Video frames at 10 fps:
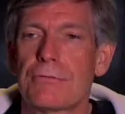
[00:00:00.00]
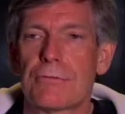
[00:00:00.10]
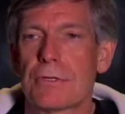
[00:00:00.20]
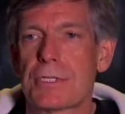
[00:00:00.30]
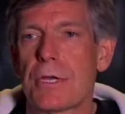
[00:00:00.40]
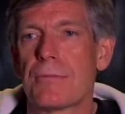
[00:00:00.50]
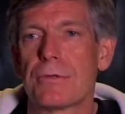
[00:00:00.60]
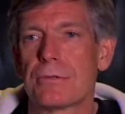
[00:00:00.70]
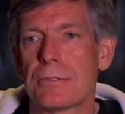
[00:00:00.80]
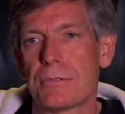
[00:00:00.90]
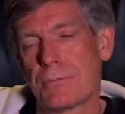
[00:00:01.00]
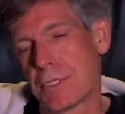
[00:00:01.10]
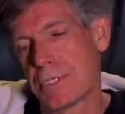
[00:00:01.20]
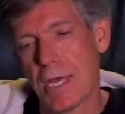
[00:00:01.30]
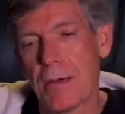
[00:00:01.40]
for example, and then when
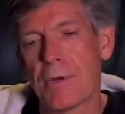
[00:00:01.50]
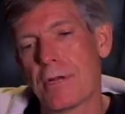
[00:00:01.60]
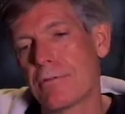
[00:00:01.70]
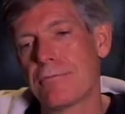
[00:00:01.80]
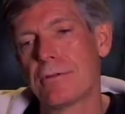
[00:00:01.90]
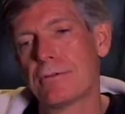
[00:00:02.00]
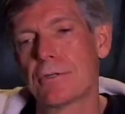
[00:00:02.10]
they tab out of the field,